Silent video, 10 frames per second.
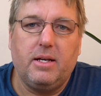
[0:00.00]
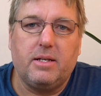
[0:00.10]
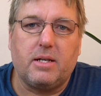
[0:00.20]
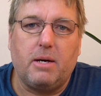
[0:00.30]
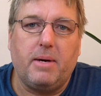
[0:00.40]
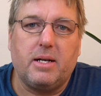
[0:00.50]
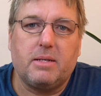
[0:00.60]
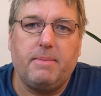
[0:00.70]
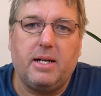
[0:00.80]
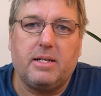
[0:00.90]
so
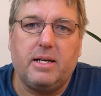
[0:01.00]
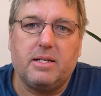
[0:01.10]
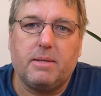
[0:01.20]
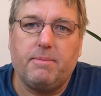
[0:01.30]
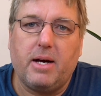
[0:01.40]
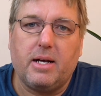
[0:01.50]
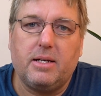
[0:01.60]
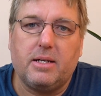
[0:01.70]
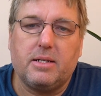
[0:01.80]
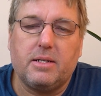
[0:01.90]
much meditation
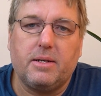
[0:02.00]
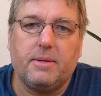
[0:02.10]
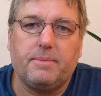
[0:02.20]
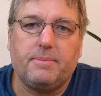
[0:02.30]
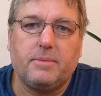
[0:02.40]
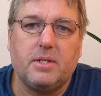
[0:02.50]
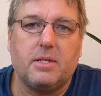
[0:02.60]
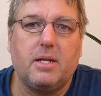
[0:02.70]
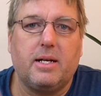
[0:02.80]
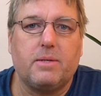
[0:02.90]
practice. And
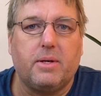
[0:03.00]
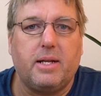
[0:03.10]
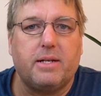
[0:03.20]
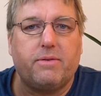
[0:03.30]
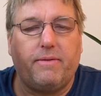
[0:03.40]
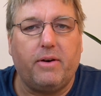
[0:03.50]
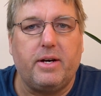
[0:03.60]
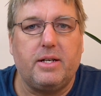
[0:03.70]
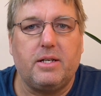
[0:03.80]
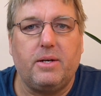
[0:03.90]
so that's what that's
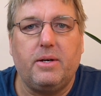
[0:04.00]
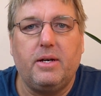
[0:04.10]
referring to.